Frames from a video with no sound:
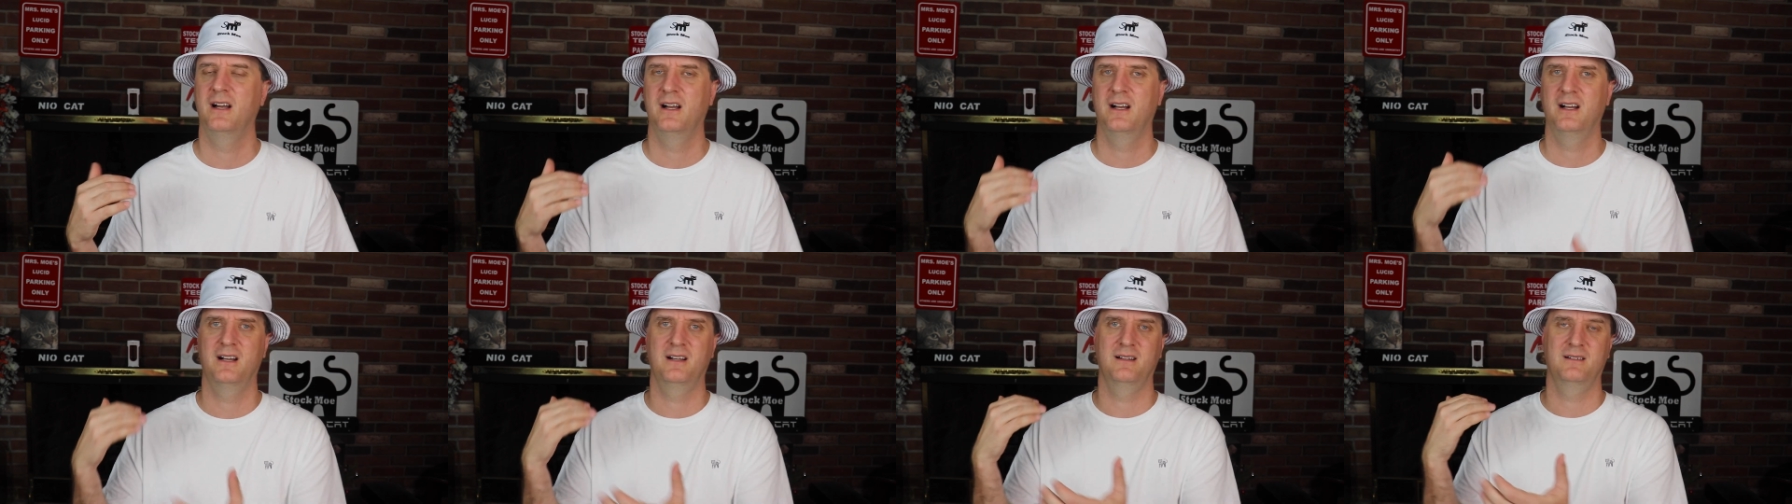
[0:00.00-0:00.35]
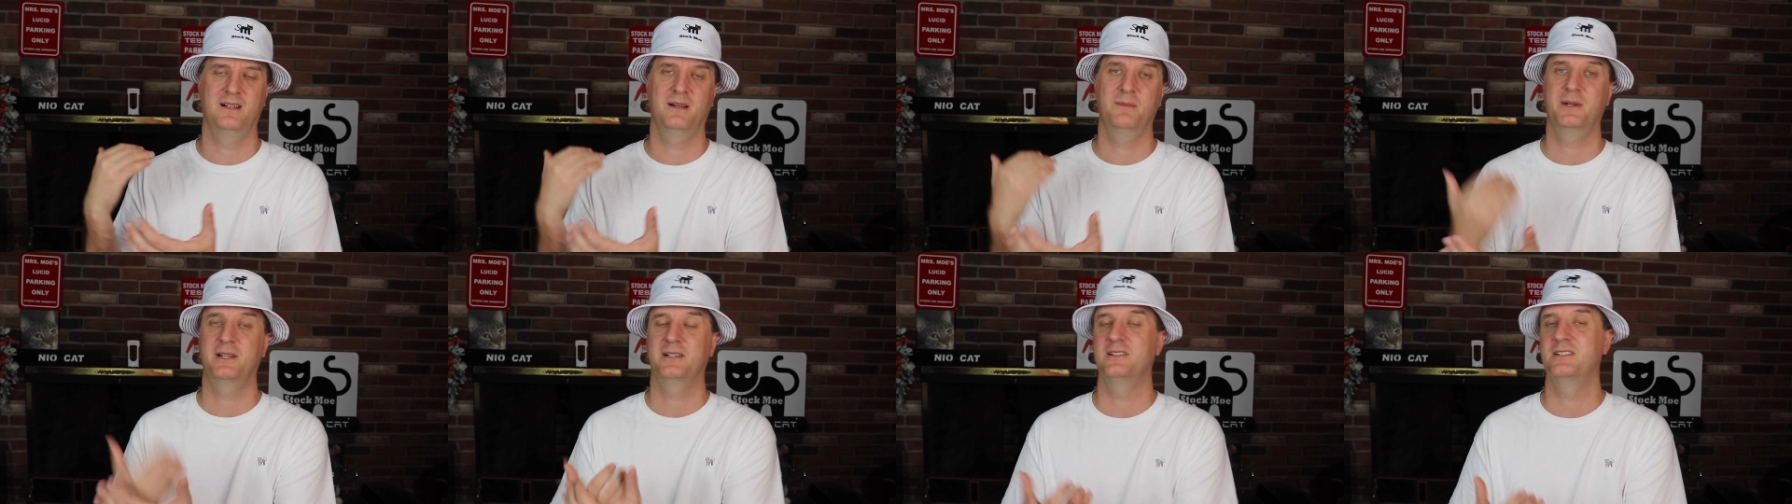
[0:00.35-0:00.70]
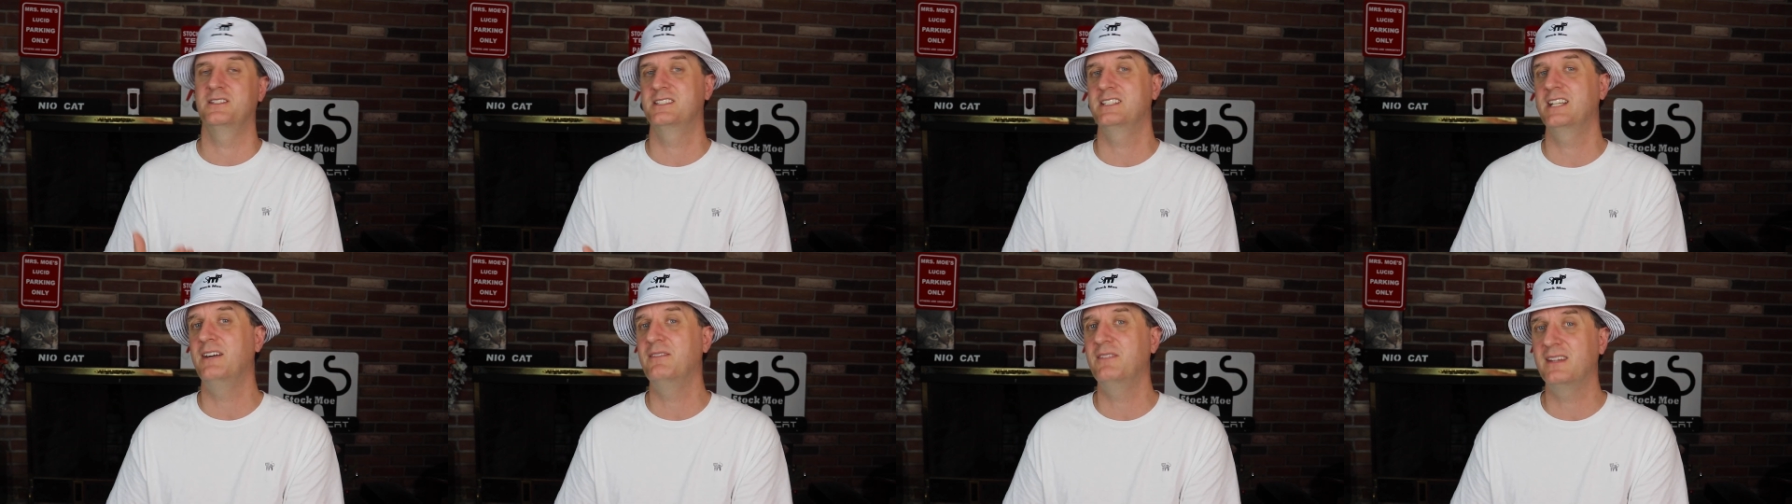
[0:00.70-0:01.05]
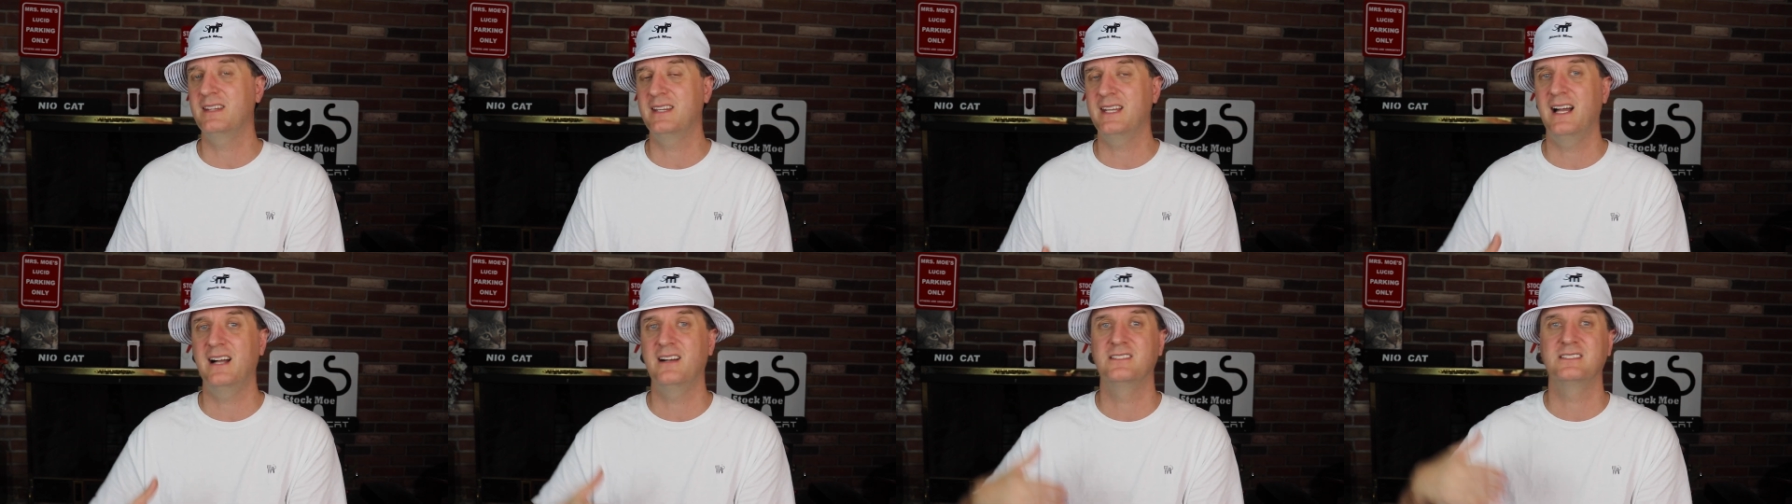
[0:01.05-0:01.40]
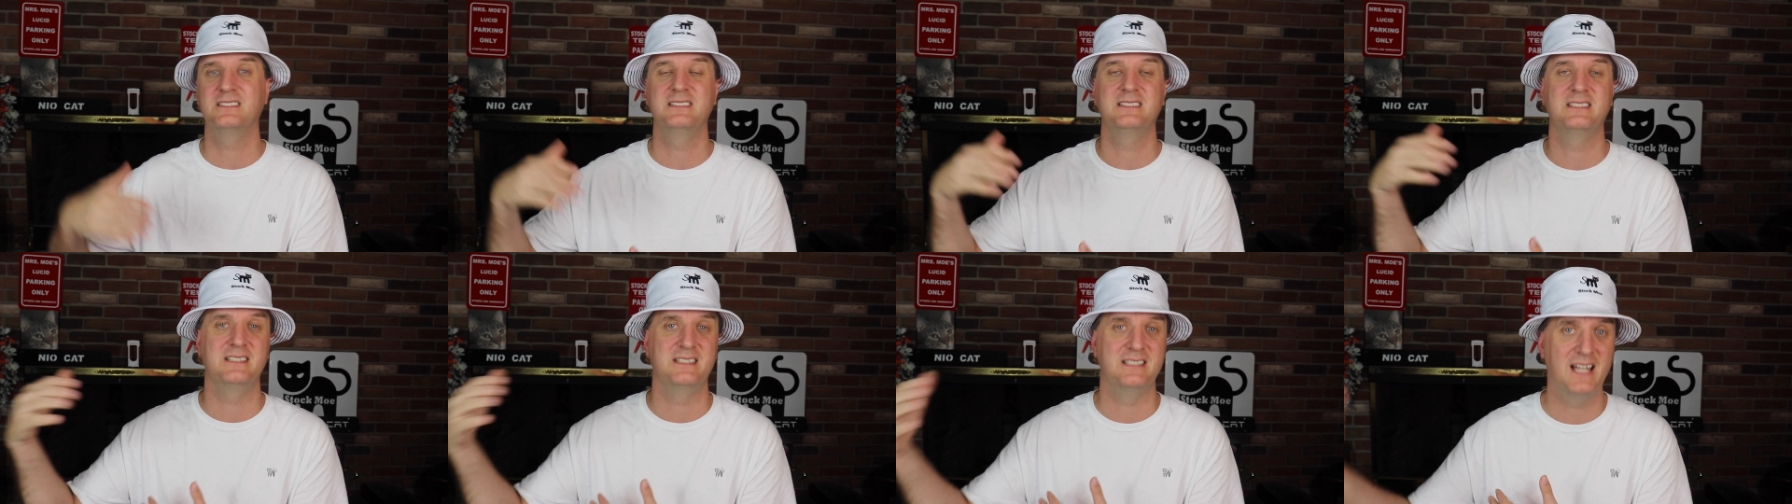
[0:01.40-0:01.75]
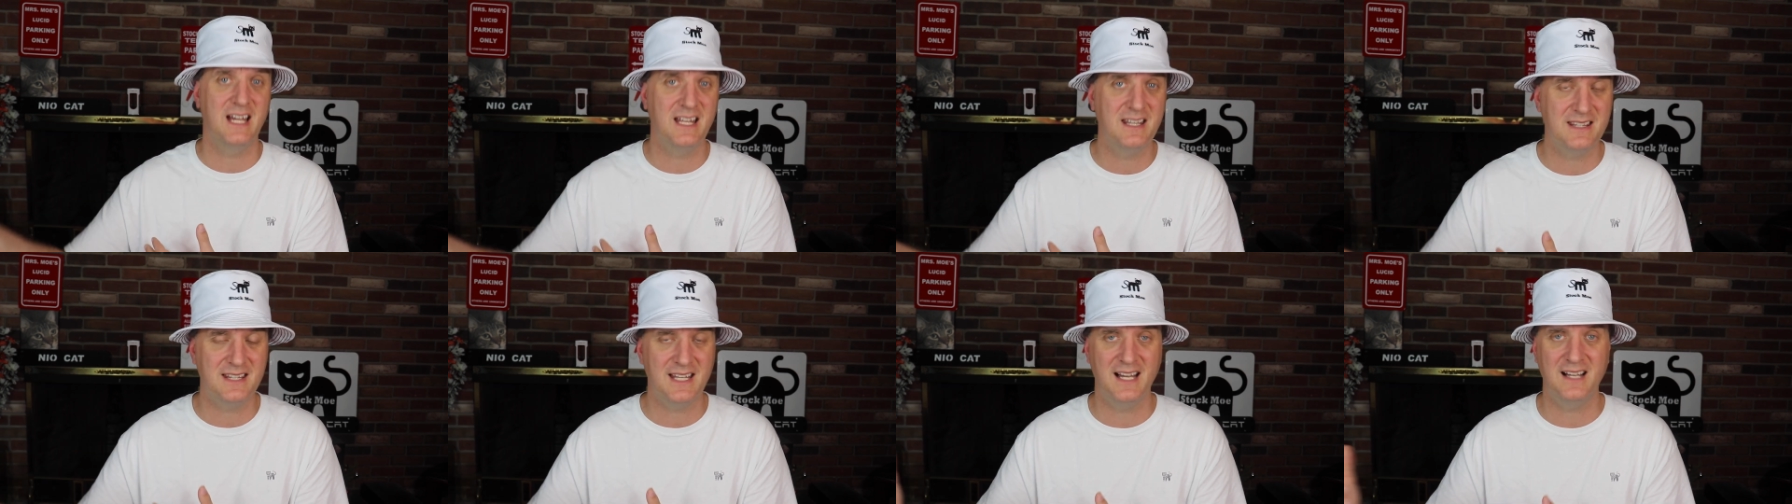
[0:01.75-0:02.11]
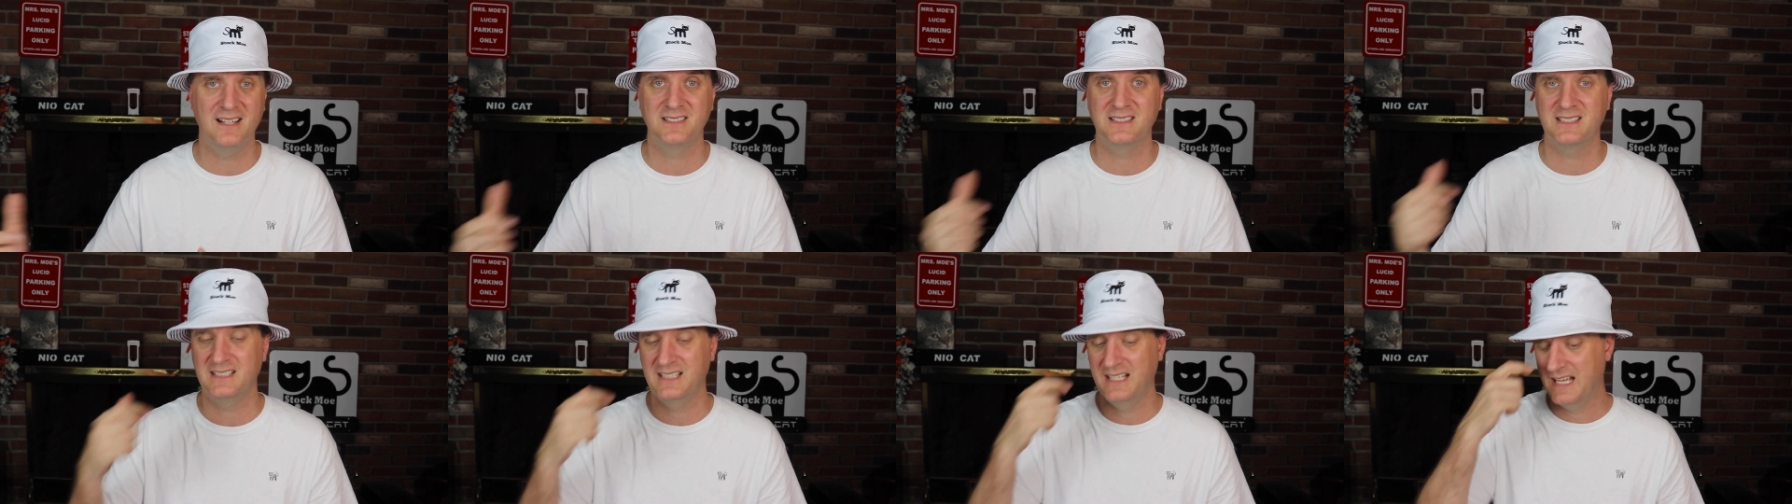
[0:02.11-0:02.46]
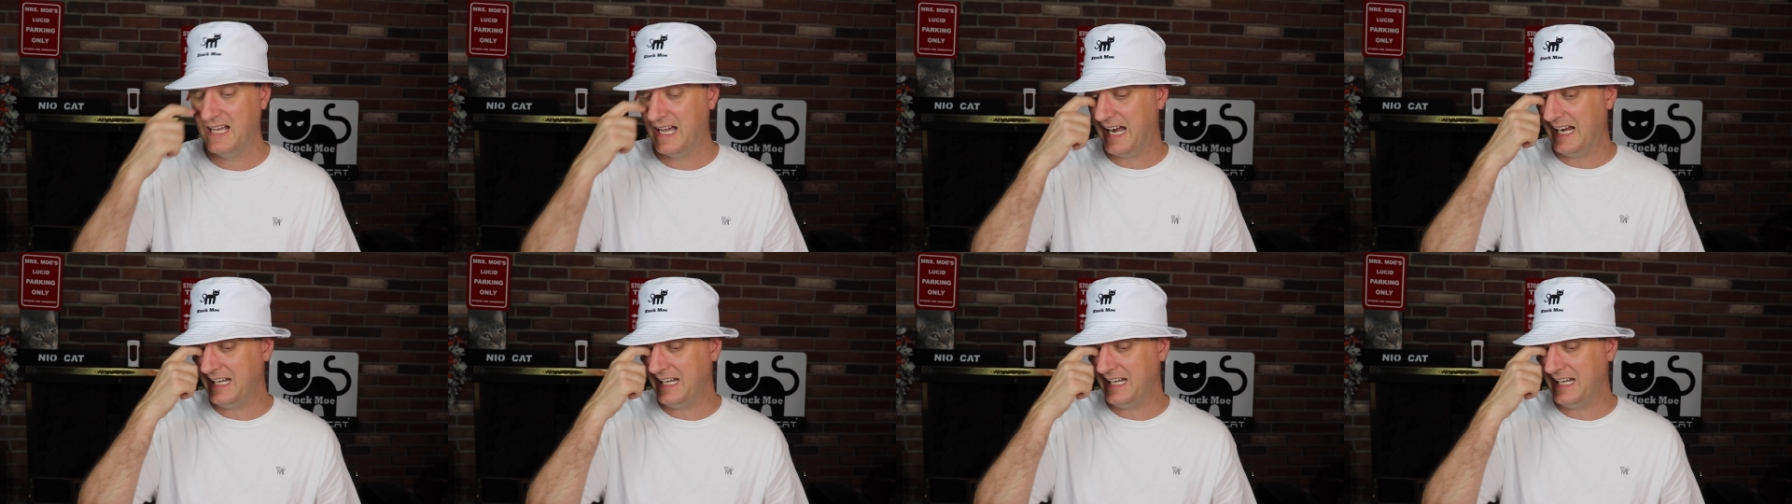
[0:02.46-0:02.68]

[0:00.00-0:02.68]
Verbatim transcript: I'm hearing 7,000 to 10,000.